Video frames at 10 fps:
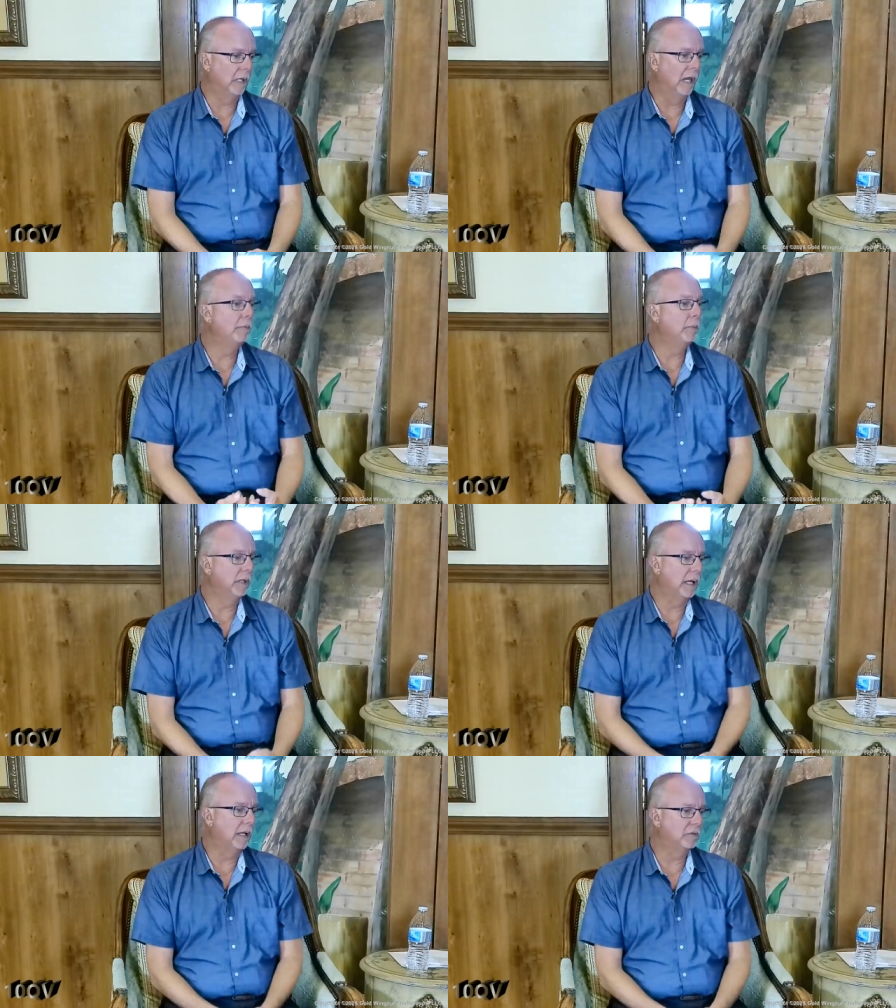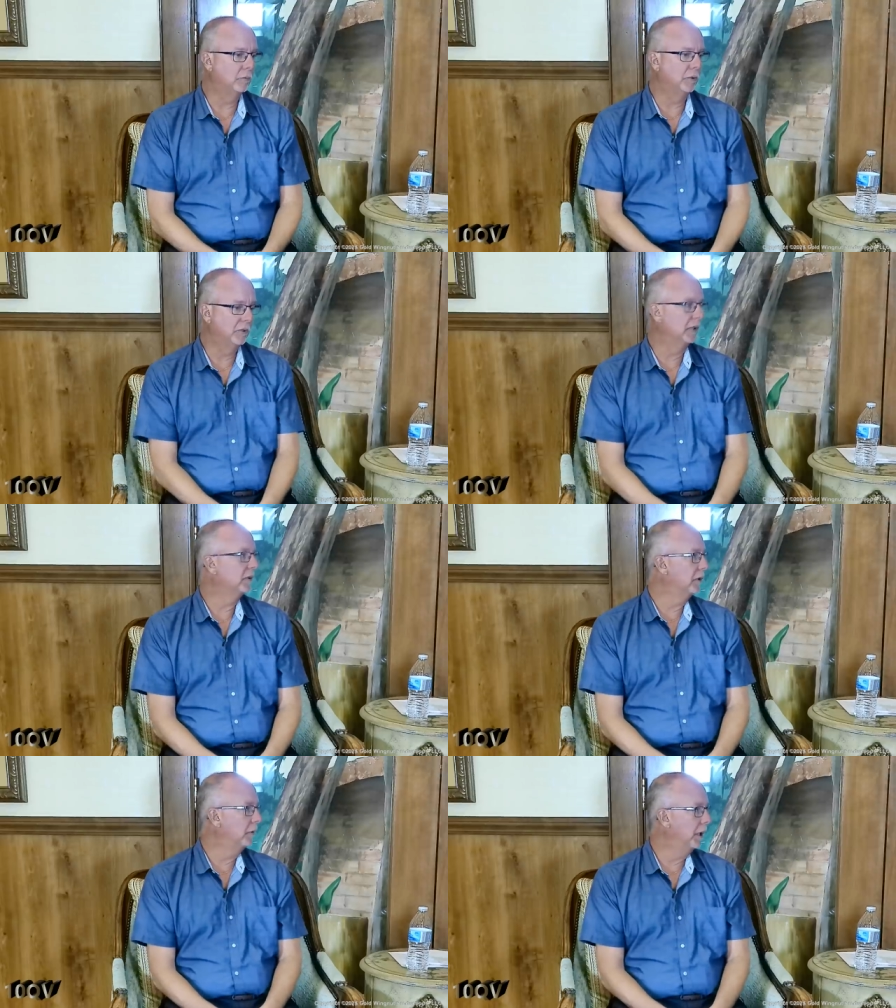everybody has to protect
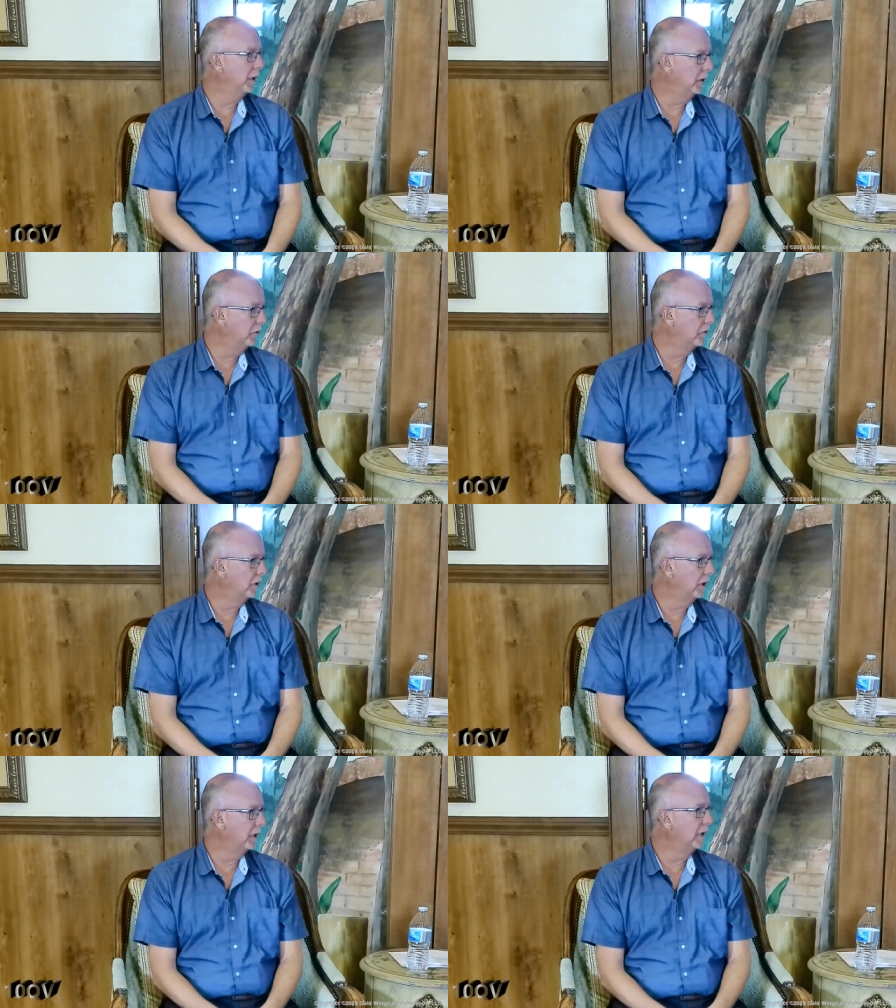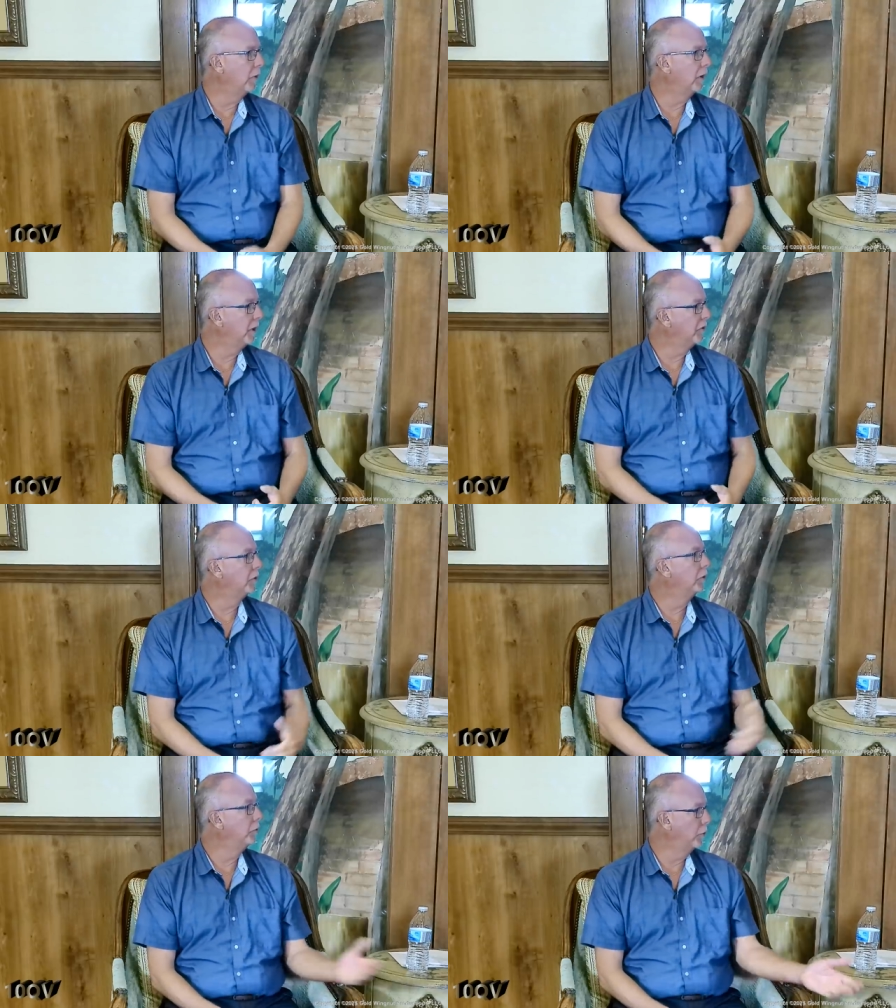their amenities. They want to make sure
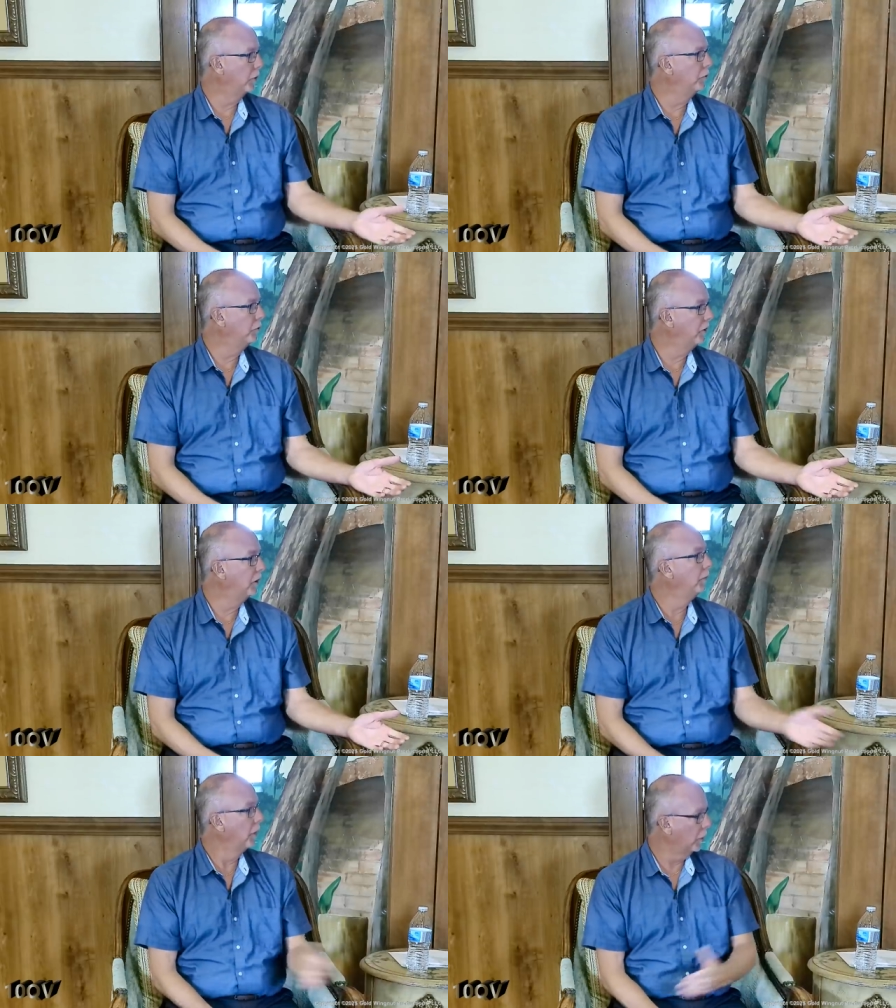those who are using them are